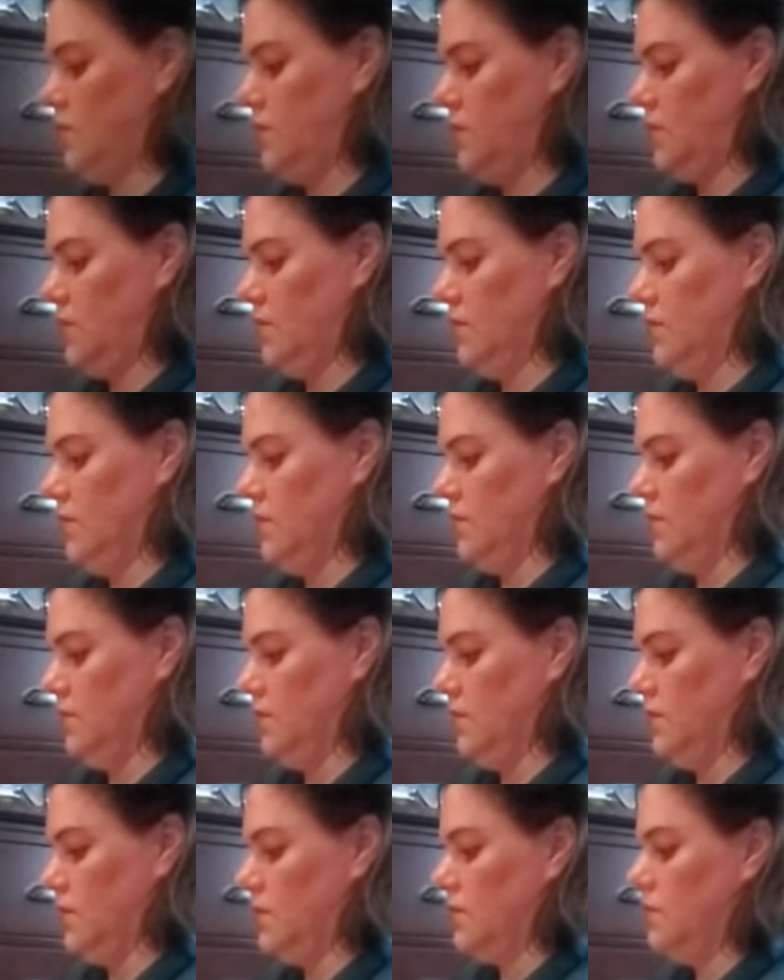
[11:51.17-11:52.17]

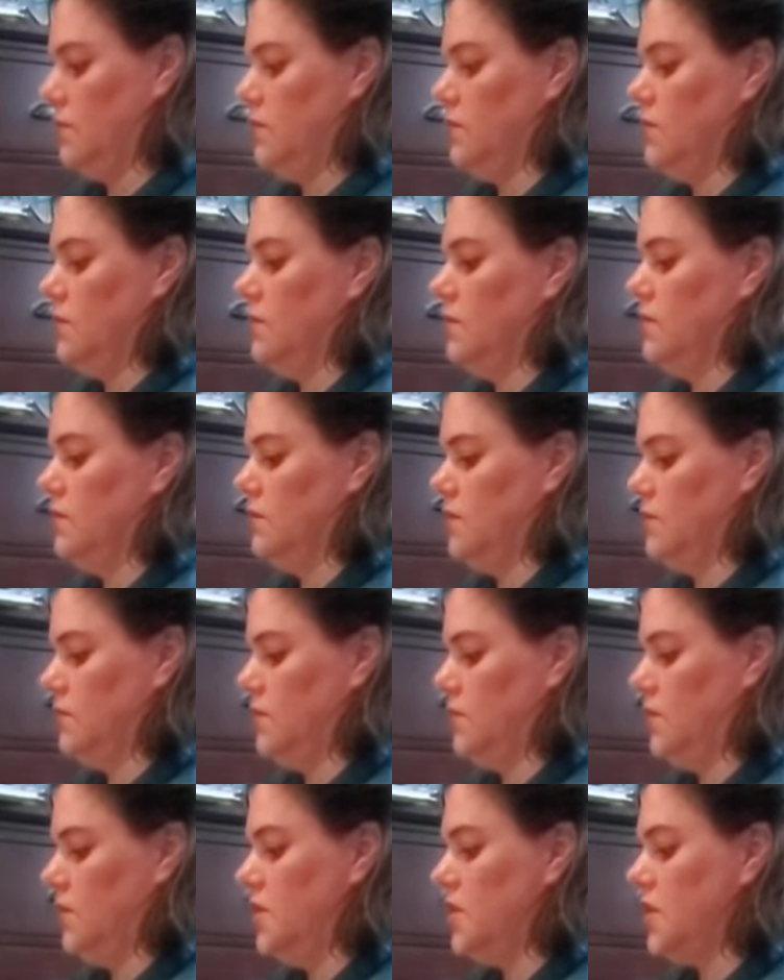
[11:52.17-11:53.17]

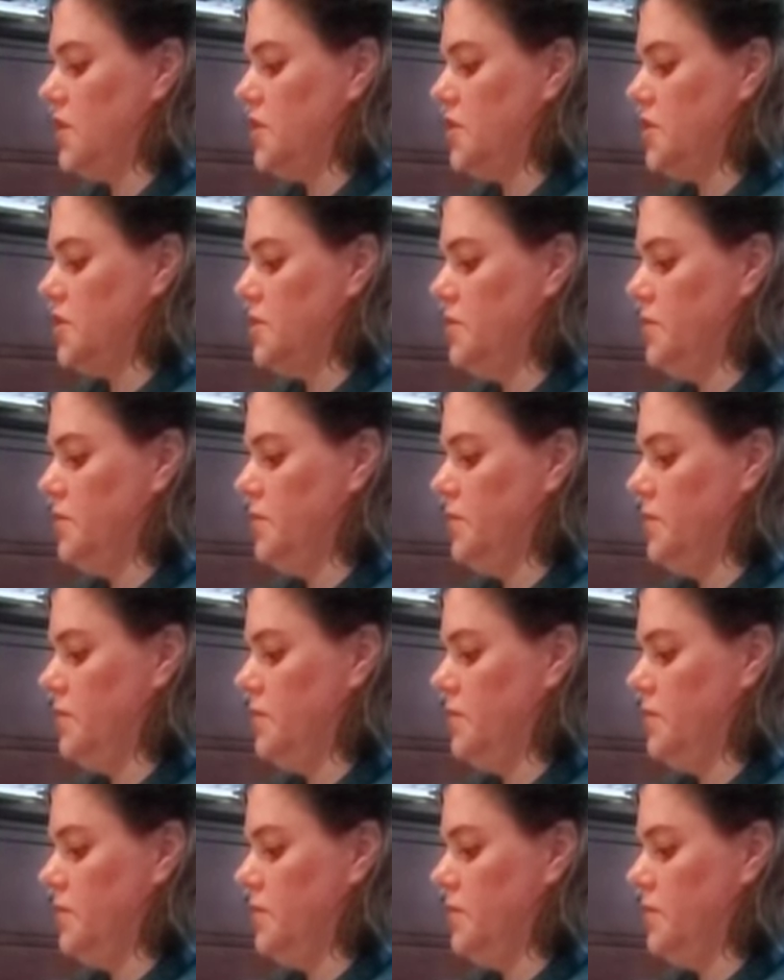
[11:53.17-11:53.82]
No one is speaking in this clip.